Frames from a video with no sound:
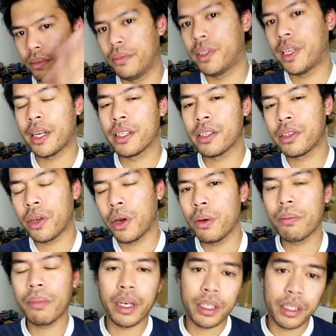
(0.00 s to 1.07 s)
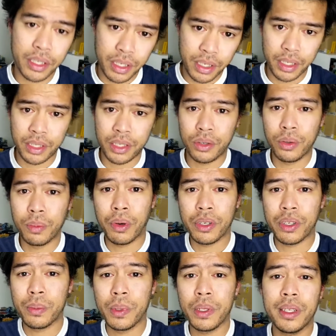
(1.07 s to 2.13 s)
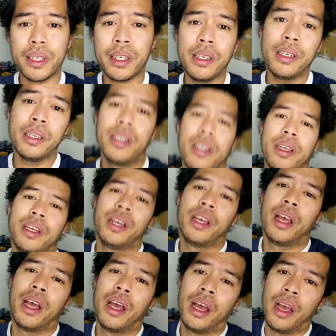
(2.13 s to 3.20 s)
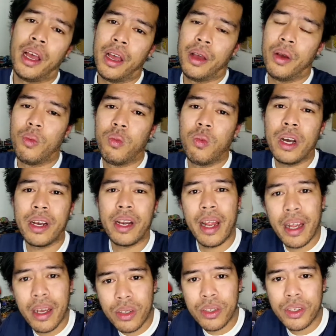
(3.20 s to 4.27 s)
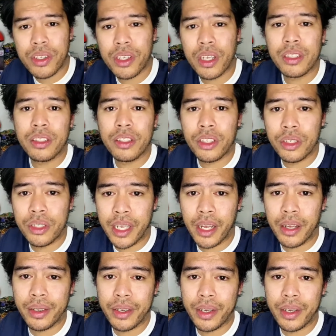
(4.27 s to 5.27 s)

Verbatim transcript: set in stone, but it's it's a good possibility. Uh, what else to tell you